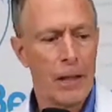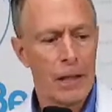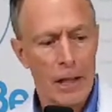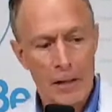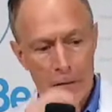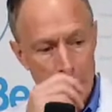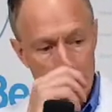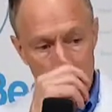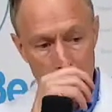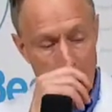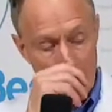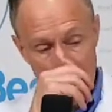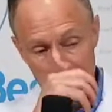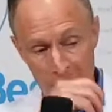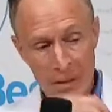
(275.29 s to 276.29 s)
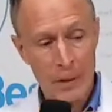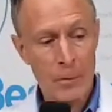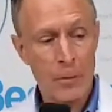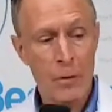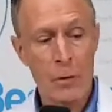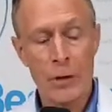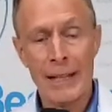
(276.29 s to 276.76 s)
If you have
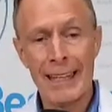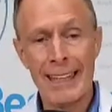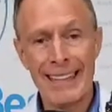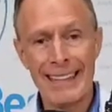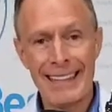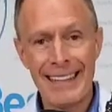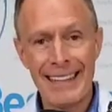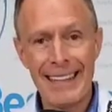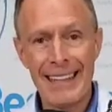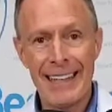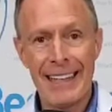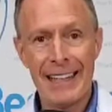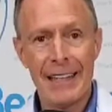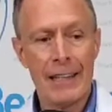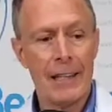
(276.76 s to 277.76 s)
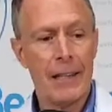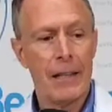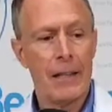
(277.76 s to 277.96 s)
some green tea